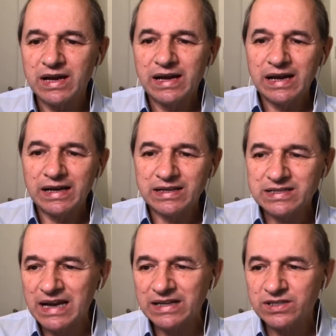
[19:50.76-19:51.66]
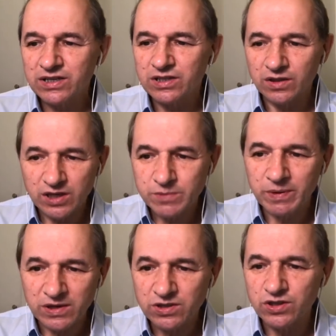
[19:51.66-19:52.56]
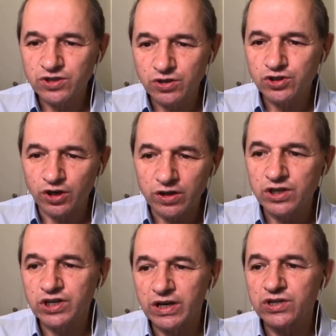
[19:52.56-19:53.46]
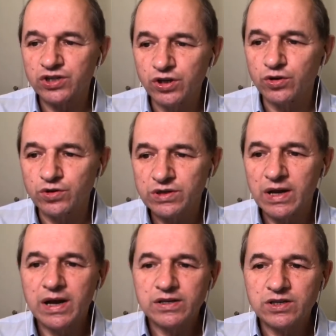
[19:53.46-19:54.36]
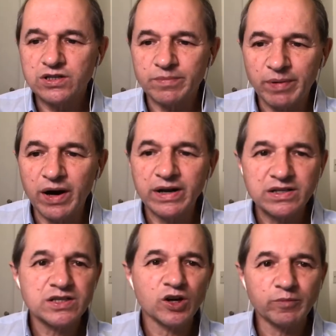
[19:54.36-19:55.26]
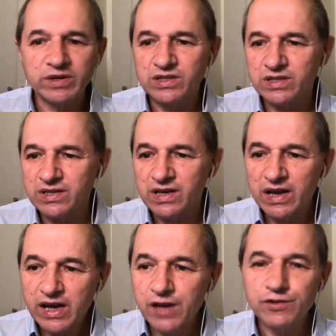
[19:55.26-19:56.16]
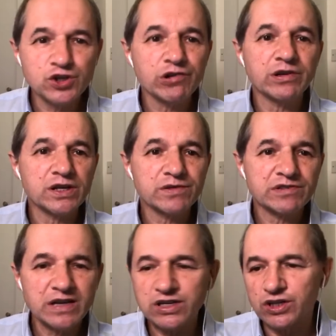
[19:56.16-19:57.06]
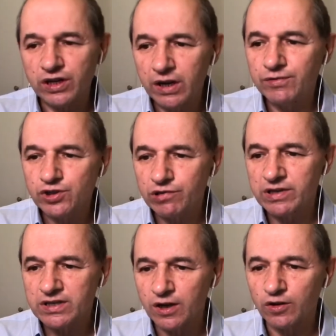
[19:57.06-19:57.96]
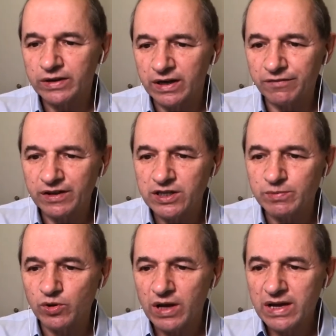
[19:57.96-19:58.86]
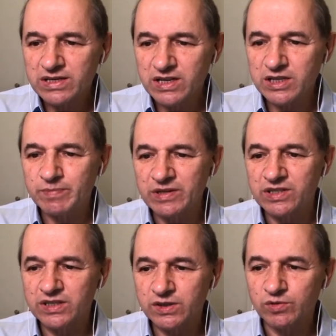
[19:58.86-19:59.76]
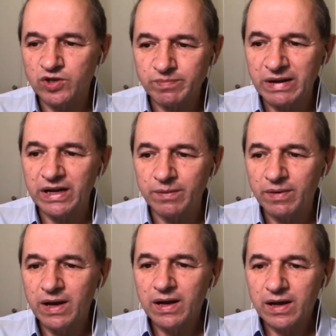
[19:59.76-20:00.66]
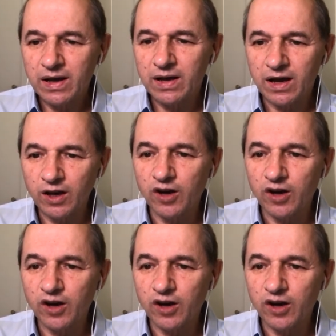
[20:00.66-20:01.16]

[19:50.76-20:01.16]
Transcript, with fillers: and the tactics that this person has used, Jonathan Jay has used, to, to buy and sell businesses, even during this recession, even during this lockdown. In fact, he's bought six businesses, which has made him uh, a lot of